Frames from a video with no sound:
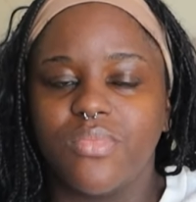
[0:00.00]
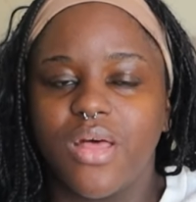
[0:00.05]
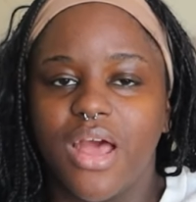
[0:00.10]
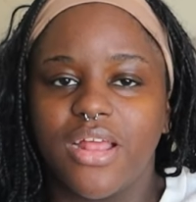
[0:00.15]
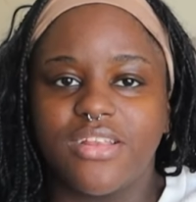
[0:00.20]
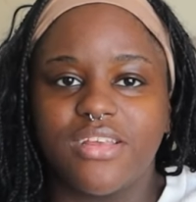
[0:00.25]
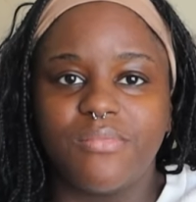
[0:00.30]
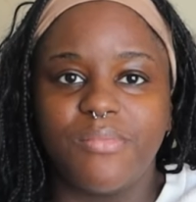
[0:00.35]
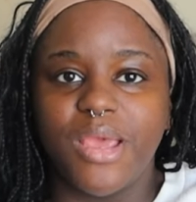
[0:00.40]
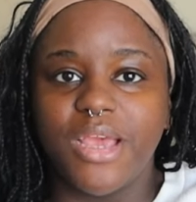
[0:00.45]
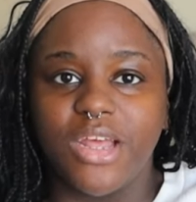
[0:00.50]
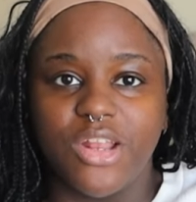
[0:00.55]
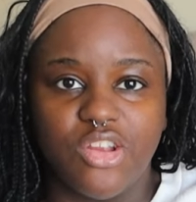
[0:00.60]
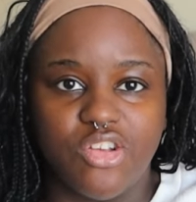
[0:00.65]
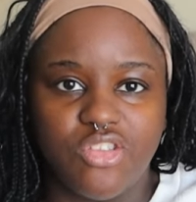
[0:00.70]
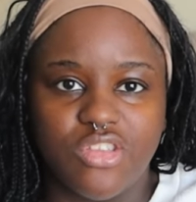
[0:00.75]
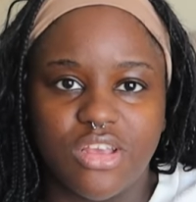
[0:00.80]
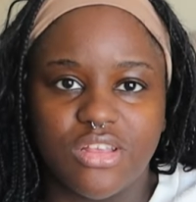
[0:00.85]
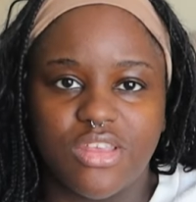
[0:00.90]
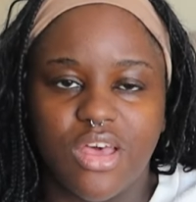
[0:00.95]
I did make a
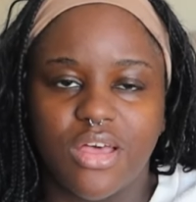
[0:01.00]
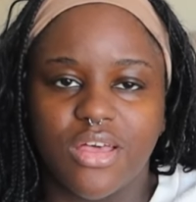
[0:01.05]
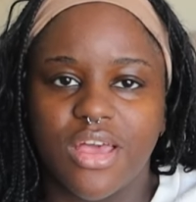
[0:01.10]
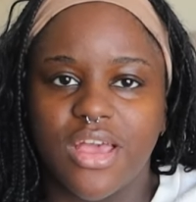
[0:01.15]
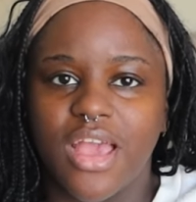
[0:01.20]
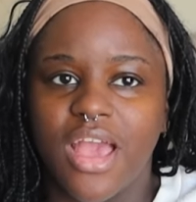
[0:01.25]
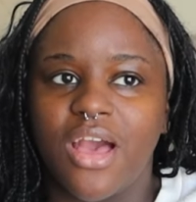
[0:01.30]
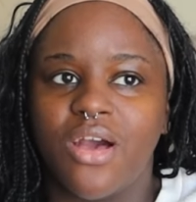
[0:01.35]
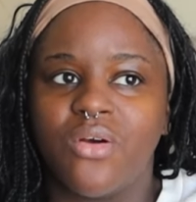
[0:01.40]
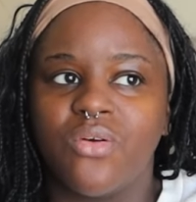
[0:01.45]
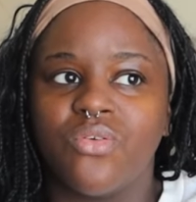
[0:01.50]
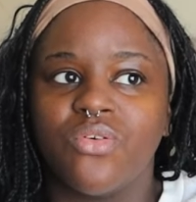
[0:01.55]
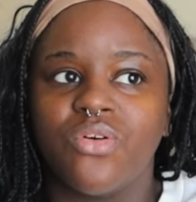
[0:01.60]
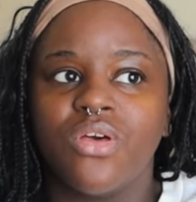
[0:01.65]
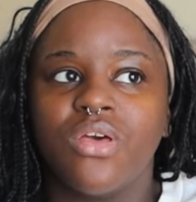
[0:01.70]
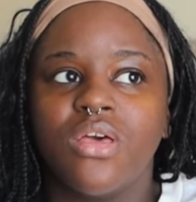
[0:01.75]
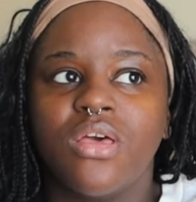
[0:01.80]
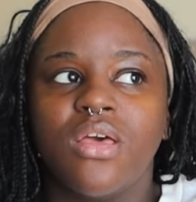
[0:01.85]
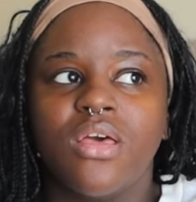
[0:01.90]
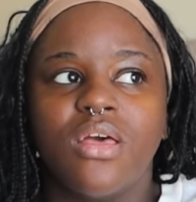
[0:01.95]
new TikTok account
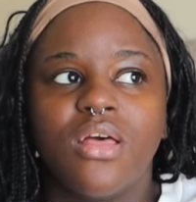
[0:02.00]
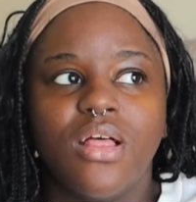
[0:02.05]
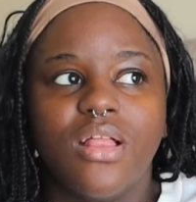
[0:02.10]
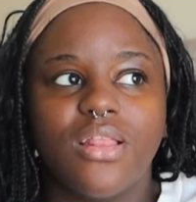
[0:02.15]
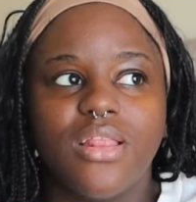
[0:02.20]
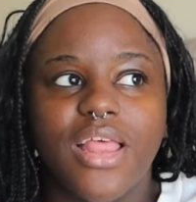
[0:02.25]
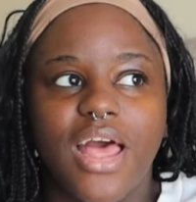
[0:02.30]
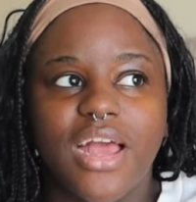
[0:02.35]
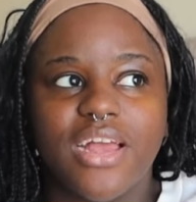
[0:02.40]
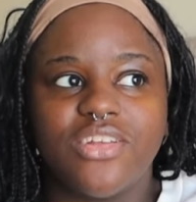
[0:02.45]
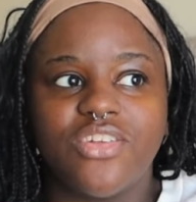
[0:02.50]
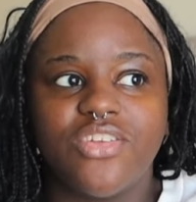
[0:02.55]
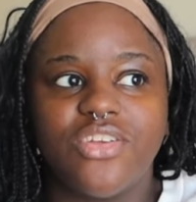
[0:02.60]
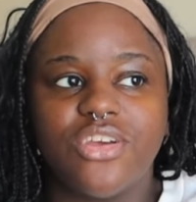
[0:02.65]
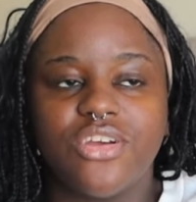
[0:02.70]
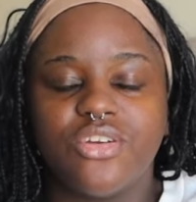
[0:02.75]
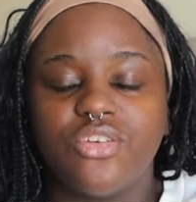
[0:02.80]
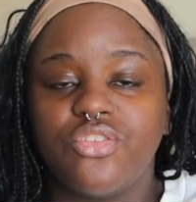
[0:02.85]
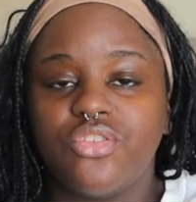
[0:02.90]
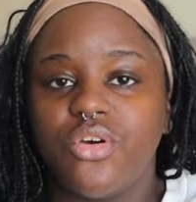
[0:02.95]
last
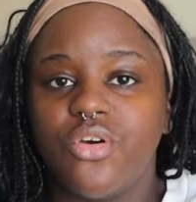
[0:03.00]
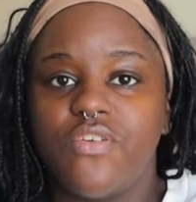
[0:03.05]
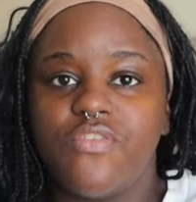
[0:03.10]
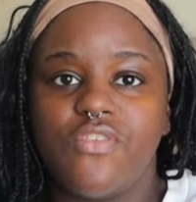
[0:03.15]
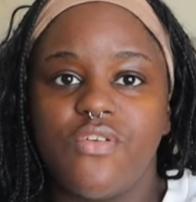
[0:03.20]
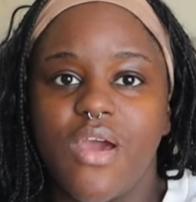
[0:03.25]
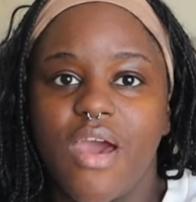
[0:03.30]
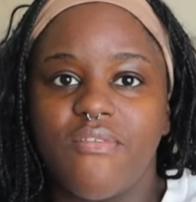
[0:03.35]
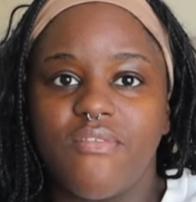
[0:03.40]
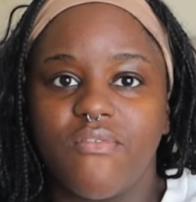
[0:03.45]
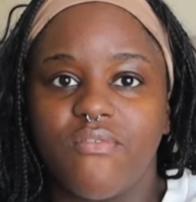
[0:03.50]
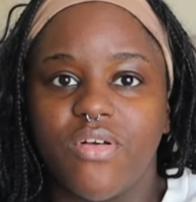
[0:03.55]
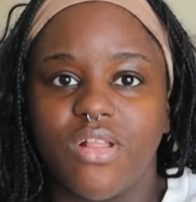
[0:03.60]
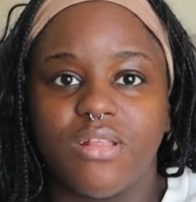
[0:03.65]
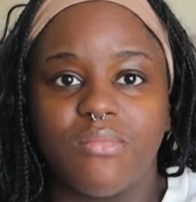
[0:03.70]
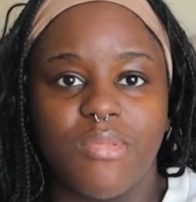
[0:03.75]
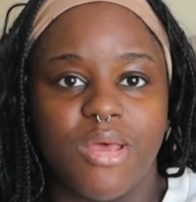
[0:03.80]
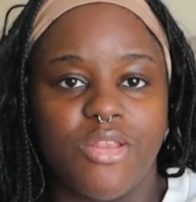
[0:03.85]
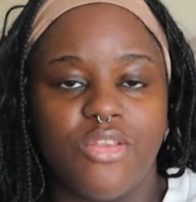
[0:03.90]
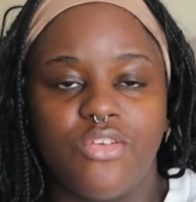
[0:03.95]
year, so if you haven't
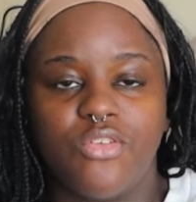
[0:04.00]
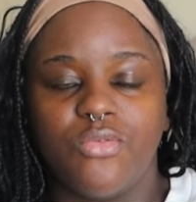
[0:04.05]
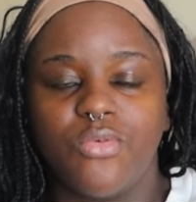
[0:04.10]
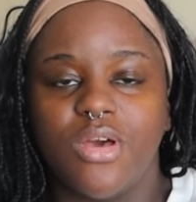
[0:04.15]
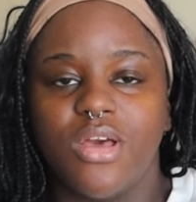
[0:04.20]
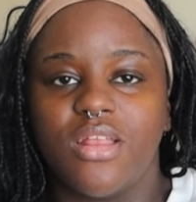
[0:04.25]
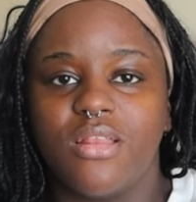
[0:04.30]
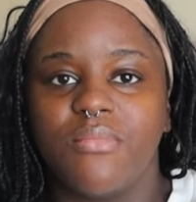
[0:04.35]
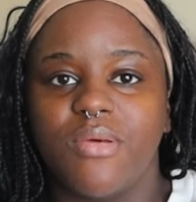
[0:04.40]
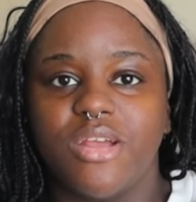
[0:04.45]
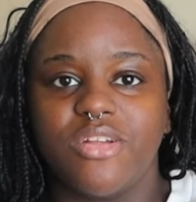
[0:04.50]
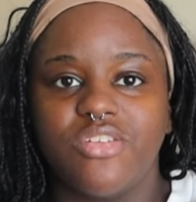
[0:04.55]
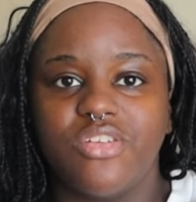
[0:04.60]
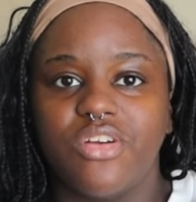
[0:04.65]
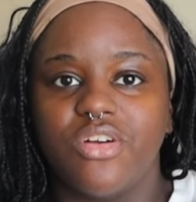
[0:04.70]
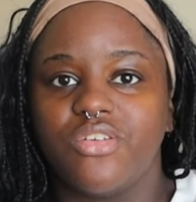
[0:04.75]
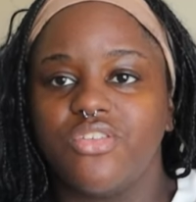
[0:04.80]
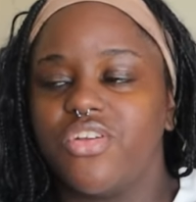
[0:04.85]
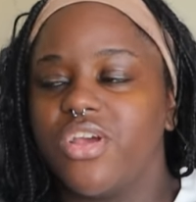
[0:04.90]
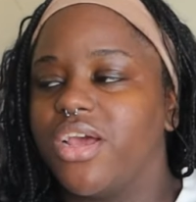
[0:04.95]
followed my new one, make
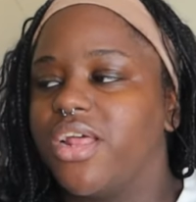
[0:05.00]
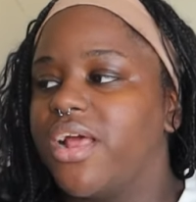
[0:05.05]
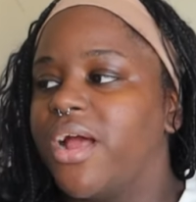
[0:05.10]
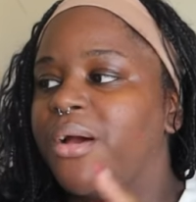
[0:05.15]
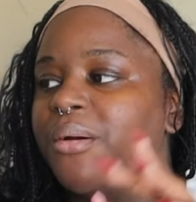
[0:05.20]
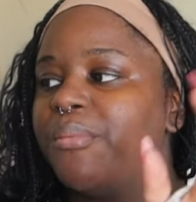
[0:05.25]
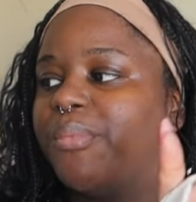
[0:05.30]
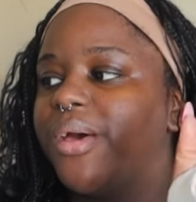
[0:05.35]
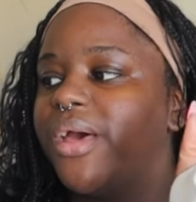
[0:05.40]
sure you go check it out.